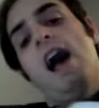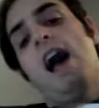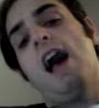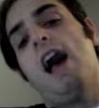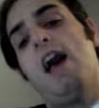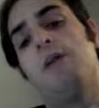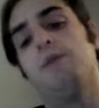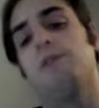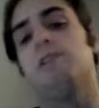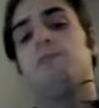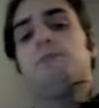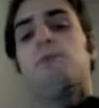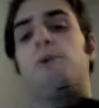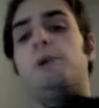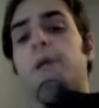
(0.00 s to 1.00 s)
I would
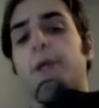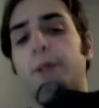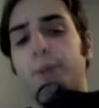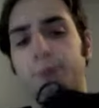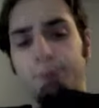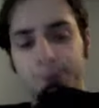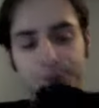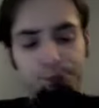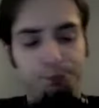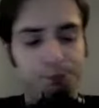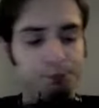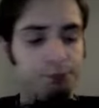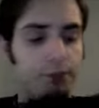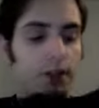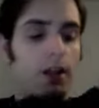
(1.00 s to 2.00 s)
support you.
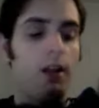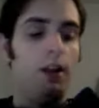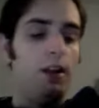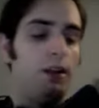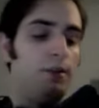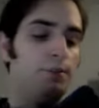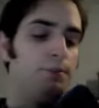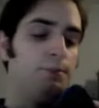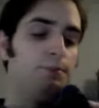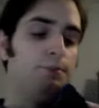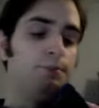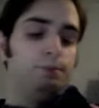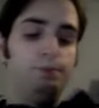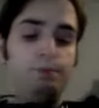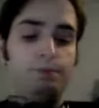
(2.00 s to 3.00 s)

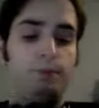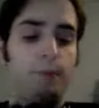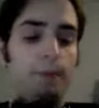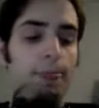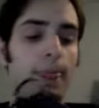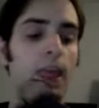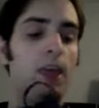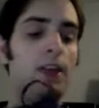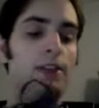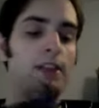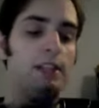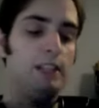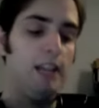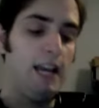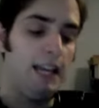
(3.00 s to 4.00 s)
The
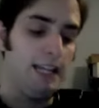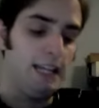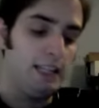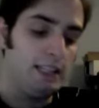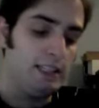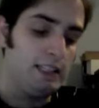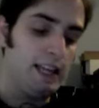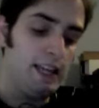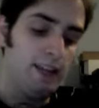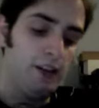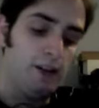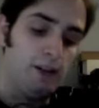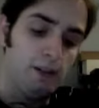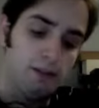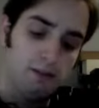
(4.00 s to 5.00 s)
lining is
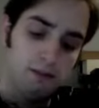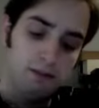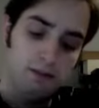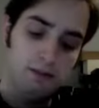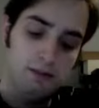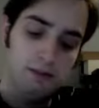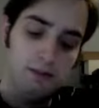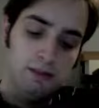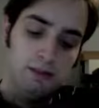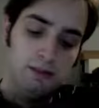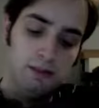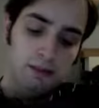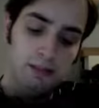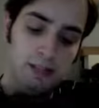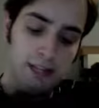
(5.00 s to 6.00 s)
leather,
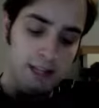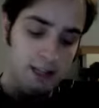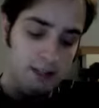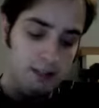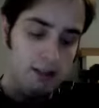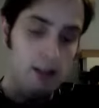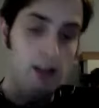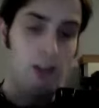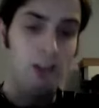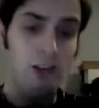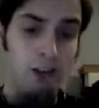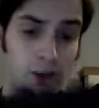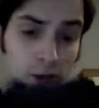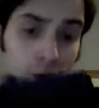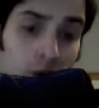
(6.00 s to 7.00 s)
like a
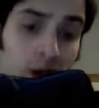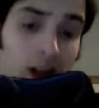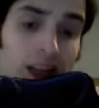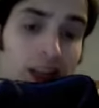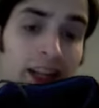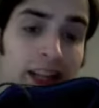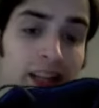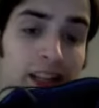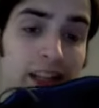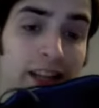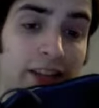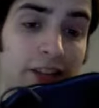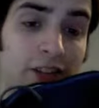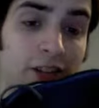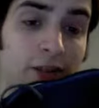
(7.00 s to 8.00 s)
good quality leather
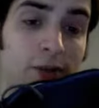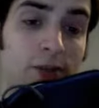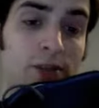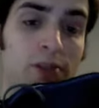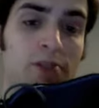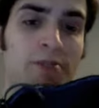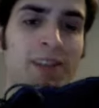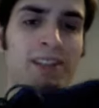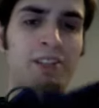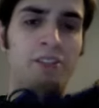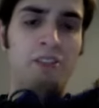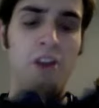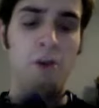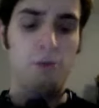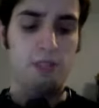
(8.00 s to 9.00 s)
too, so it makes
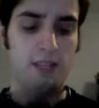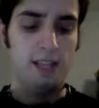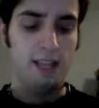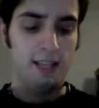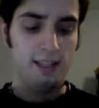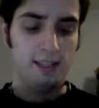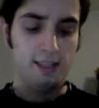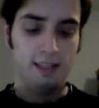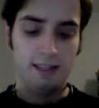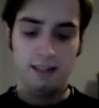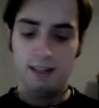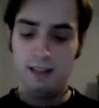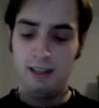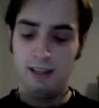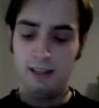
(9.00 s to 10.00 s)
no sense.
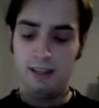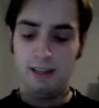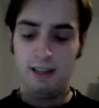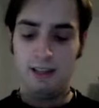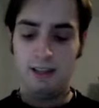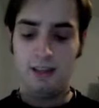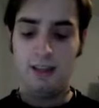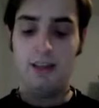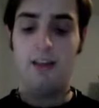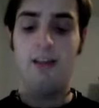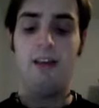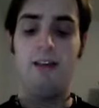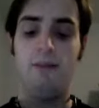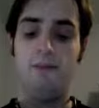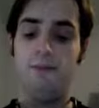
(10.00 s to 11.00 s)

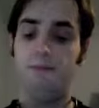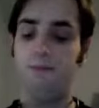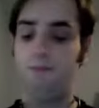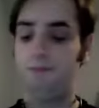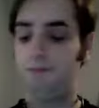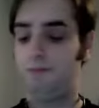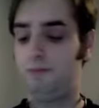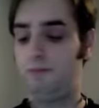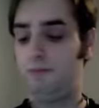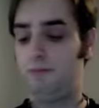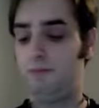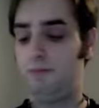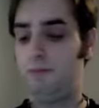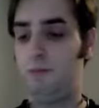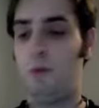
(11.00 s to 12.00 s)

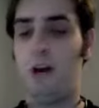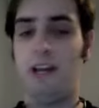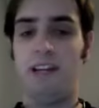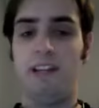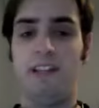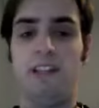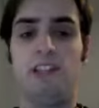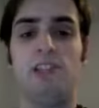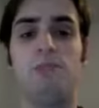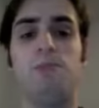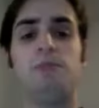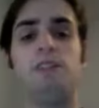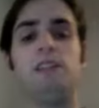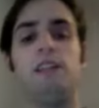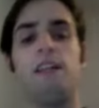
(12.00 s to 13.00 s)
Why didn't they just
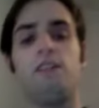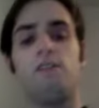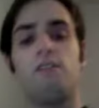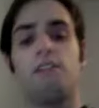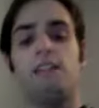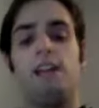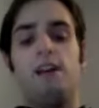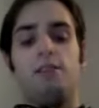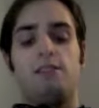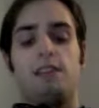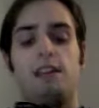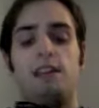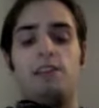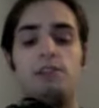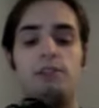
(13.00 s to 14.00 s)
put the leather on the
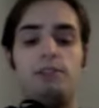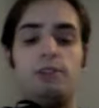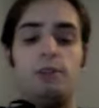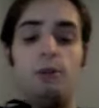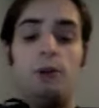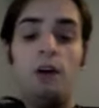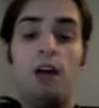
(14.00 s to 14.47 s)
outside of the shoe?